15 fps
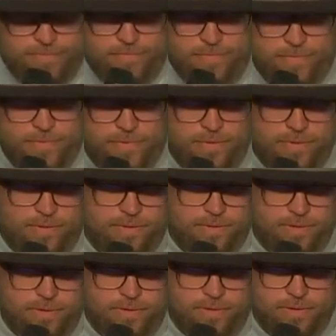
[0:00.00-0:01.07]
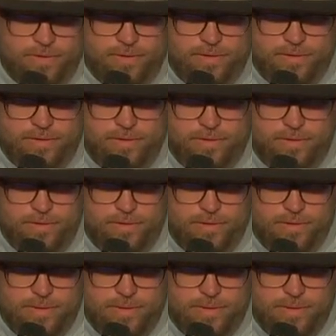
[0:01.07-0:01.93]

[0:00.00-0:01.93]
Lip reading: No one is speaking in this clip.